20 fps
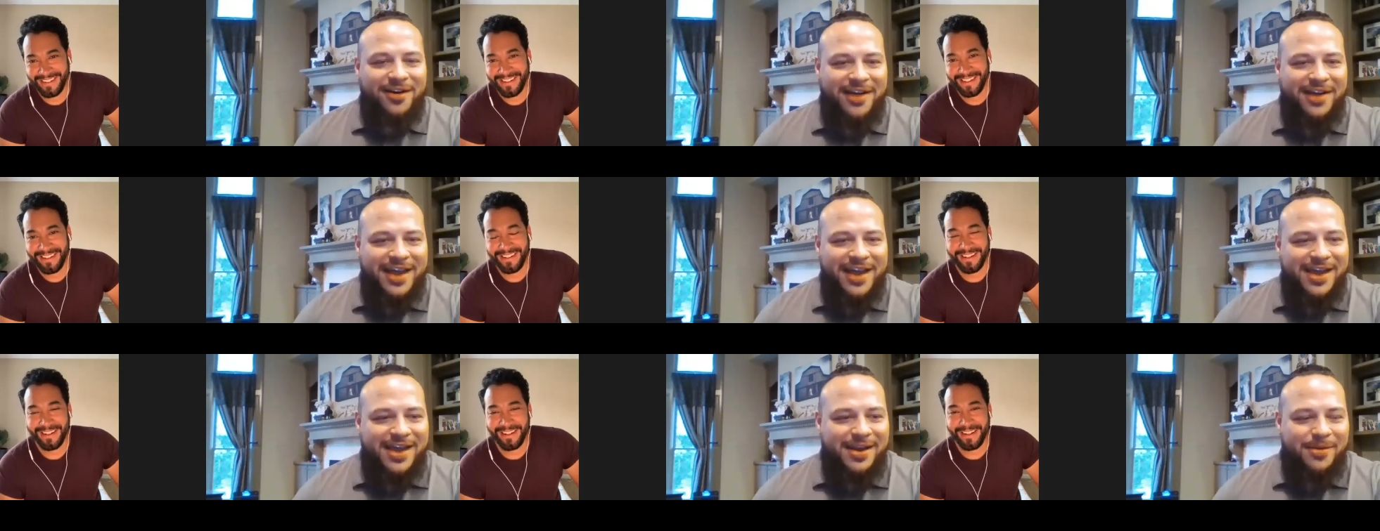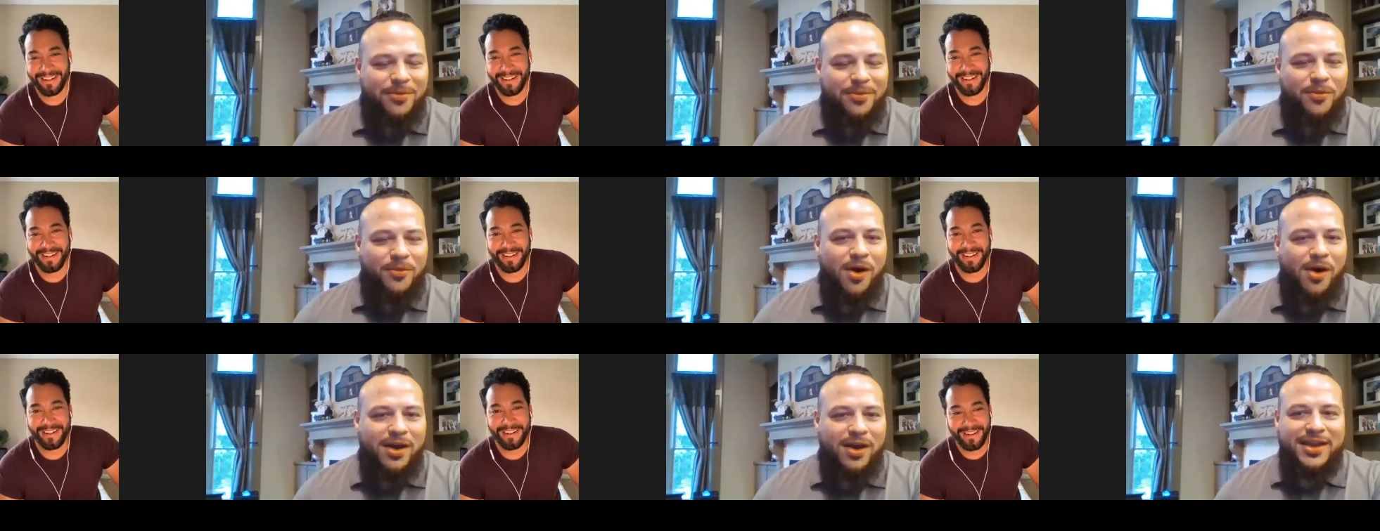Speaker 1: And I'm
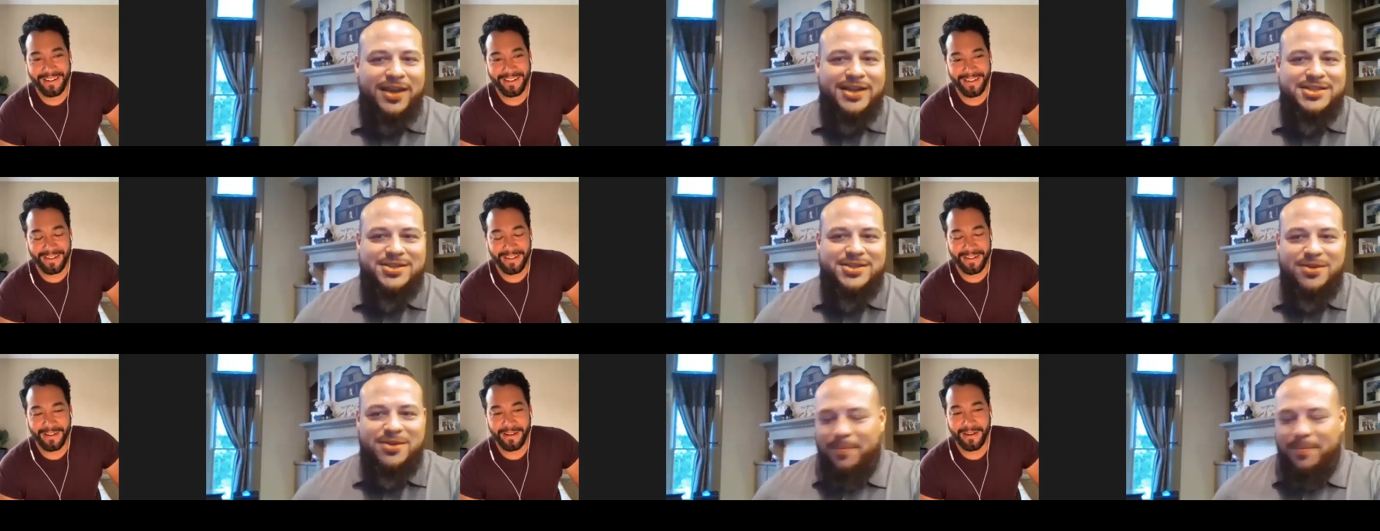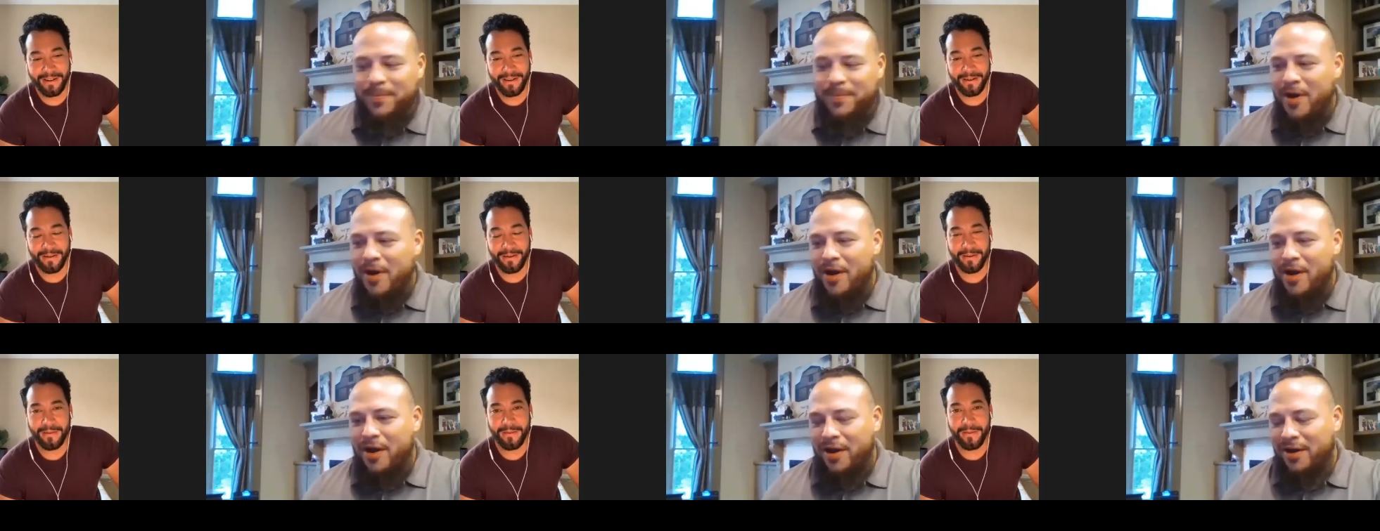walking into a
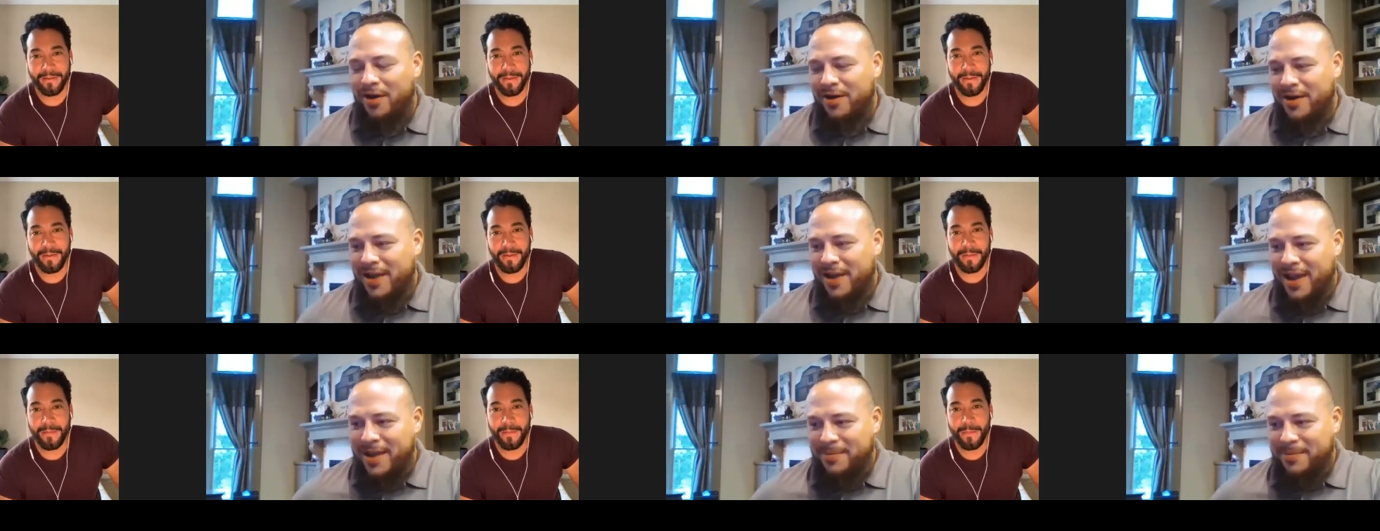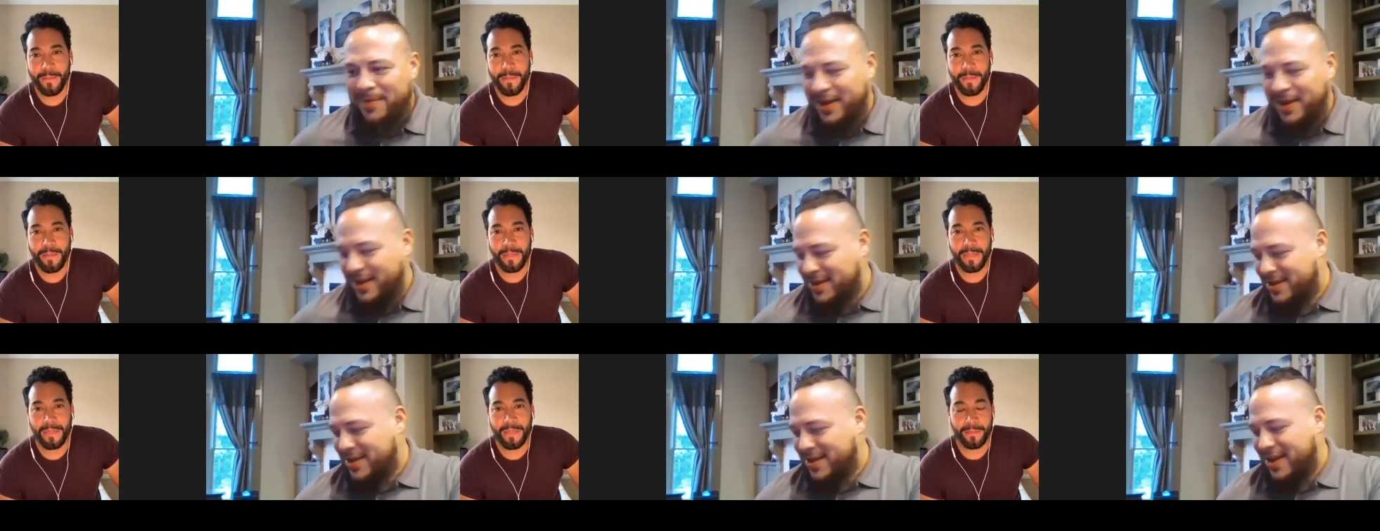bar, and my
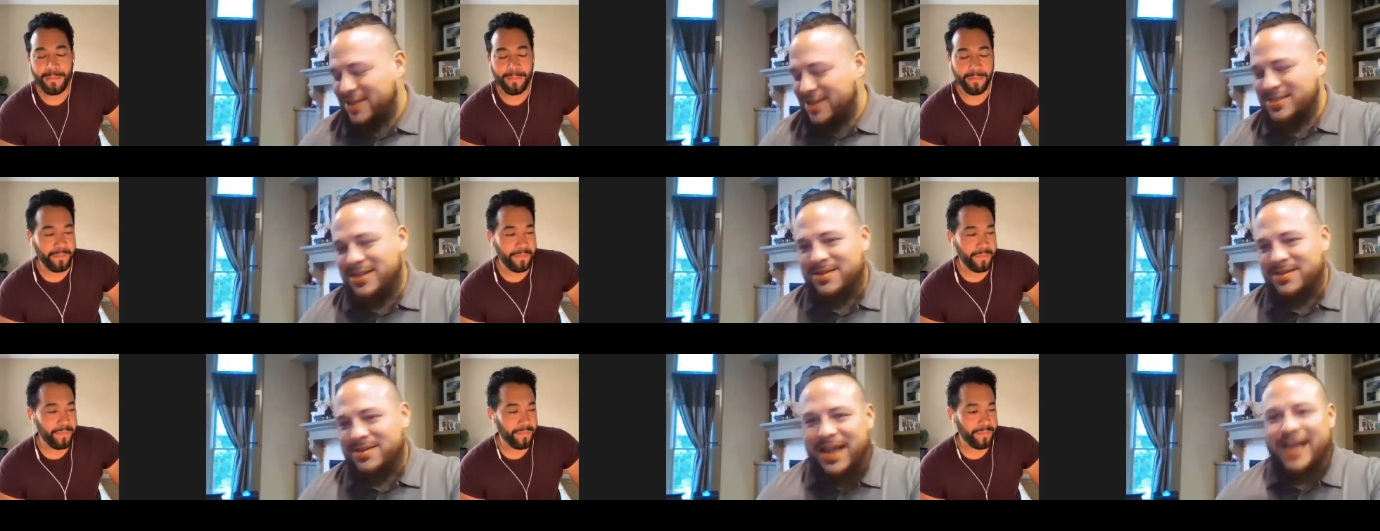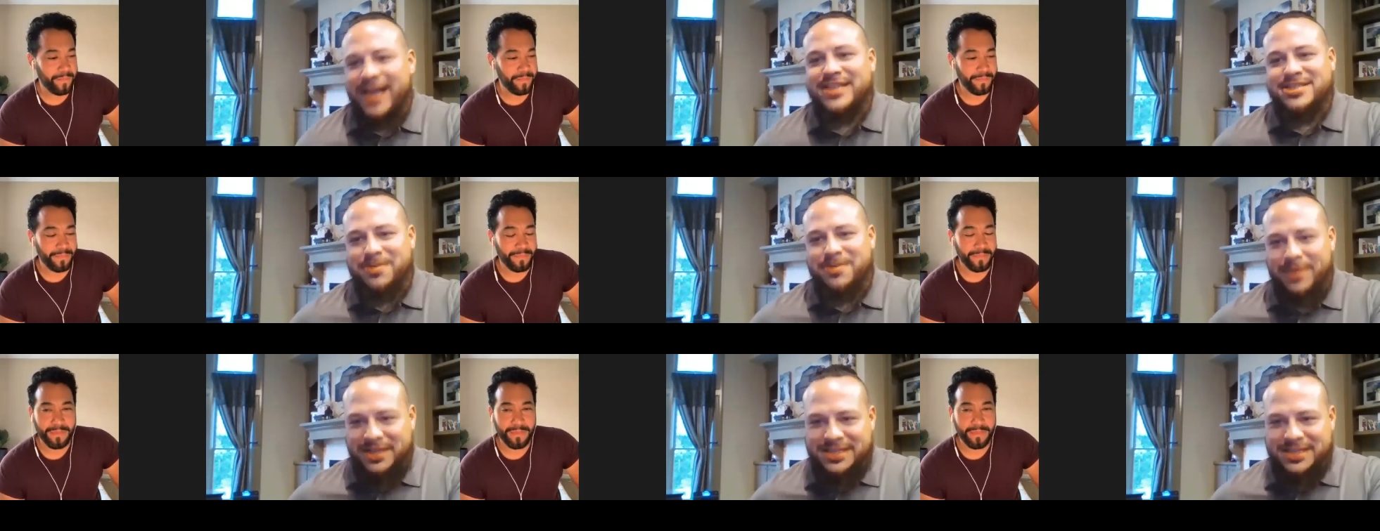cousin next to
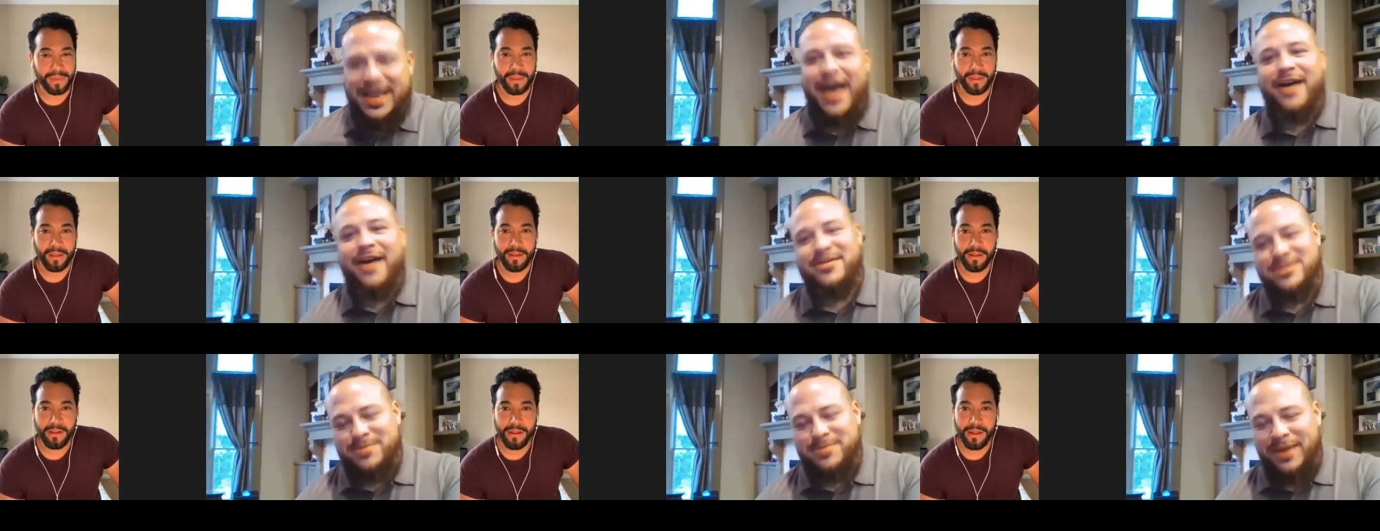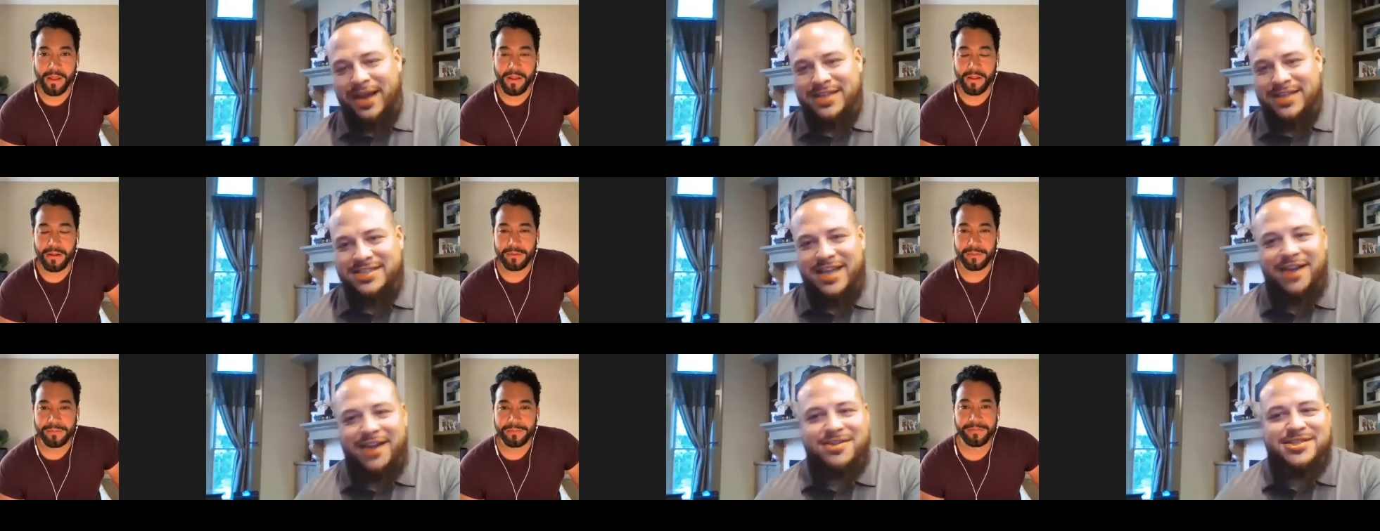me tackles me. I
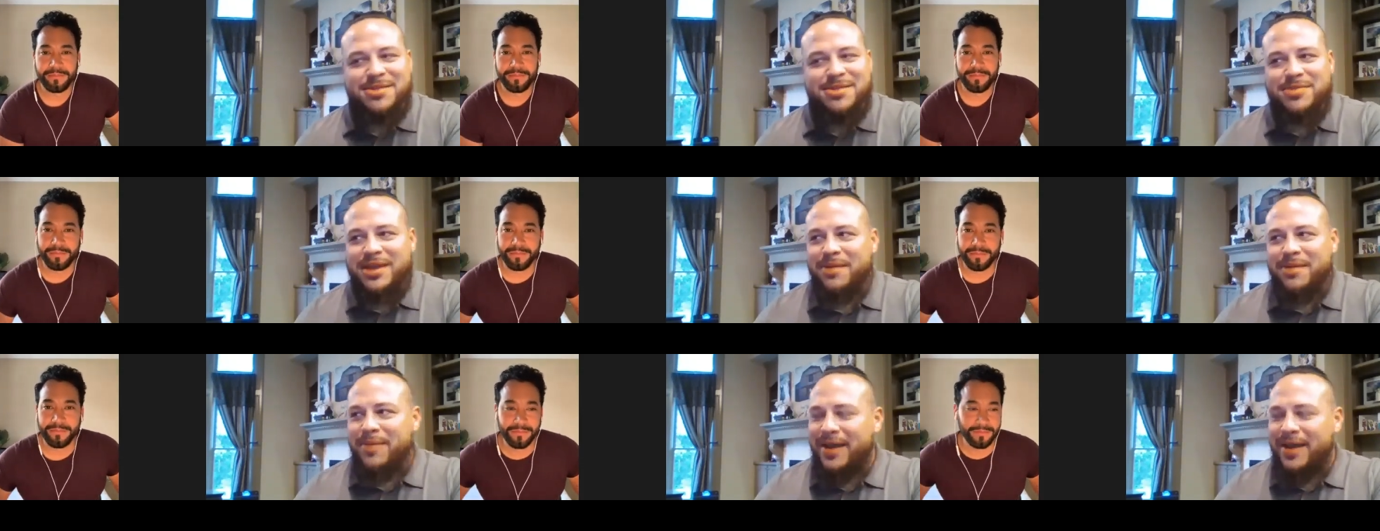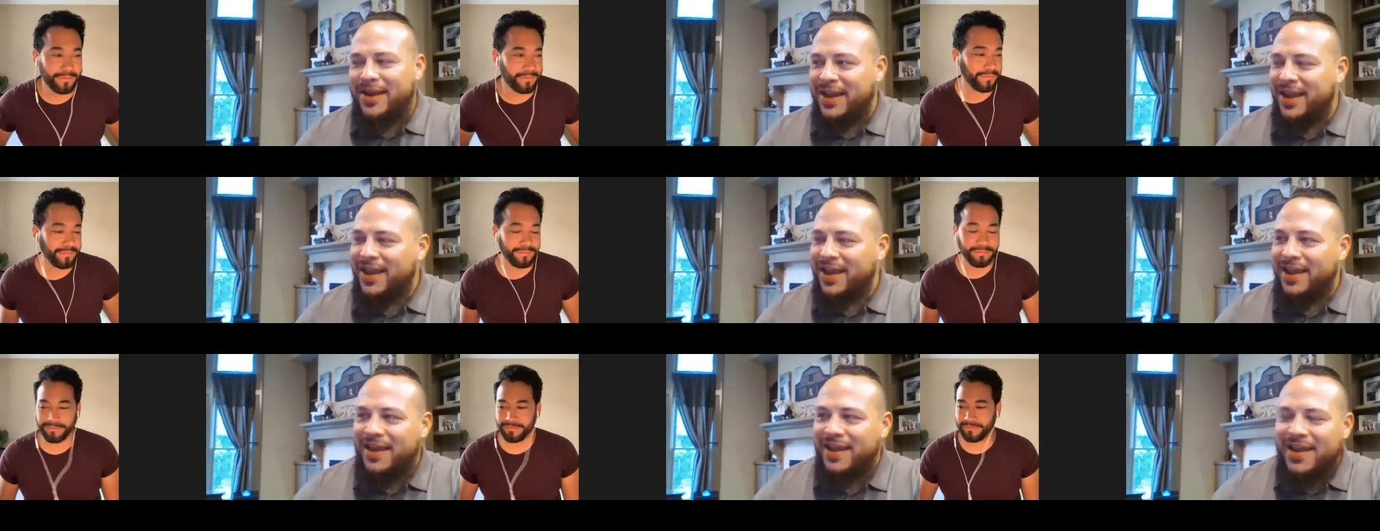tear something in my
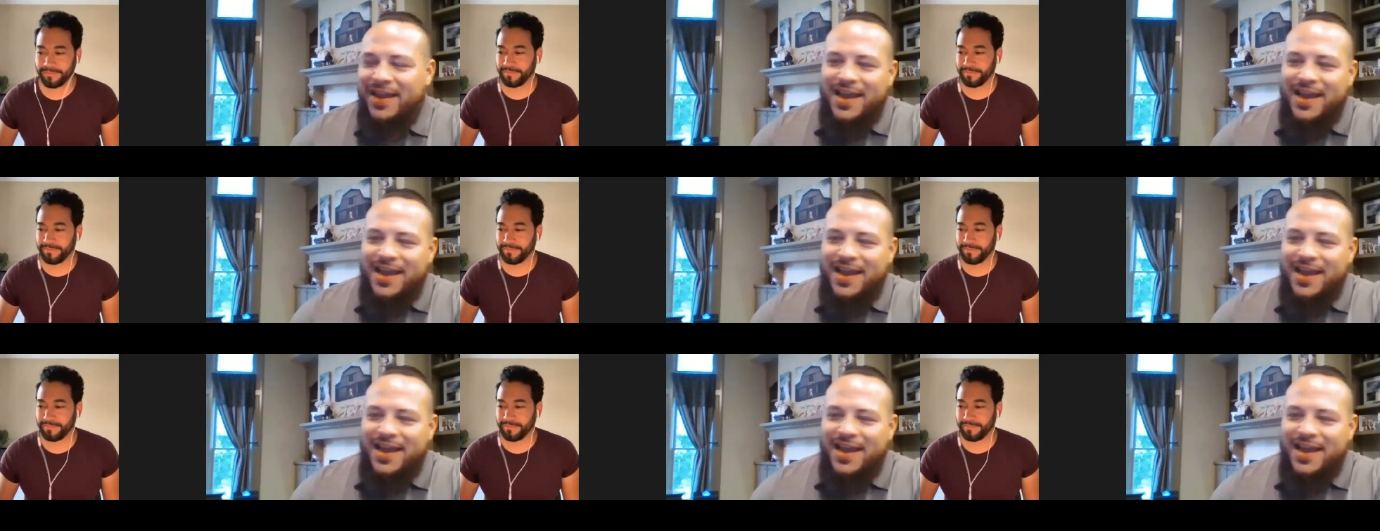knee,